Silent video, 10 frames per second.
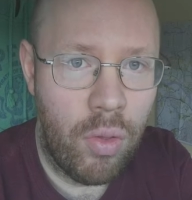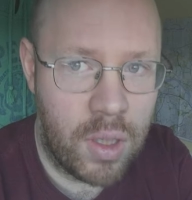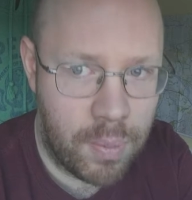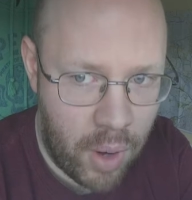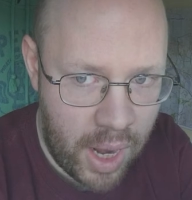
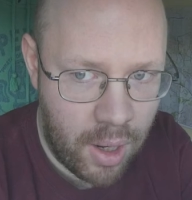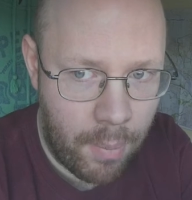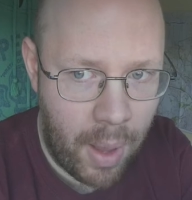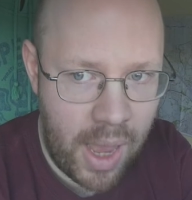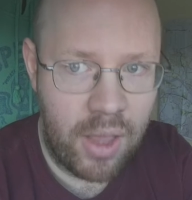
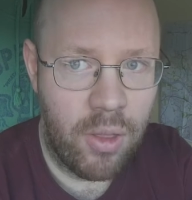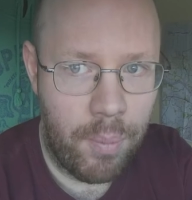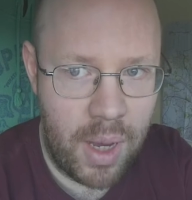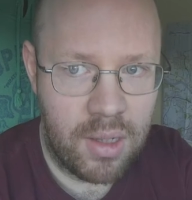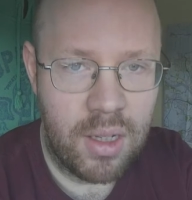Spray.Bike, the
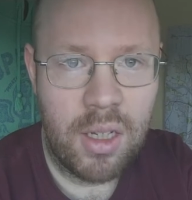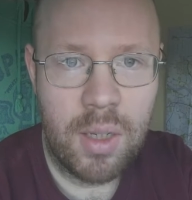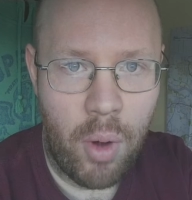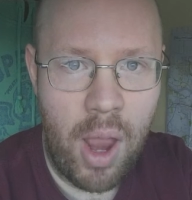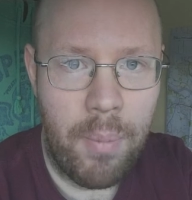basic
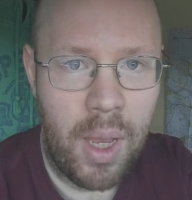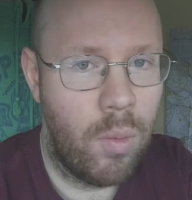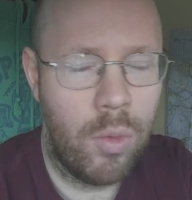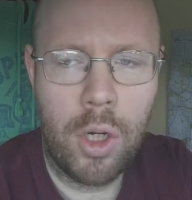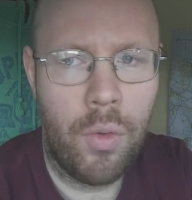spray paint,
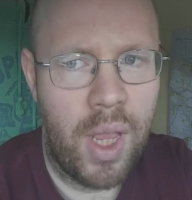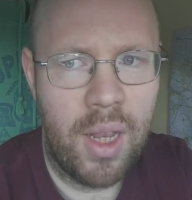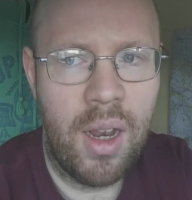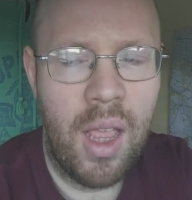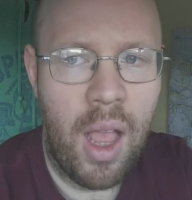was great.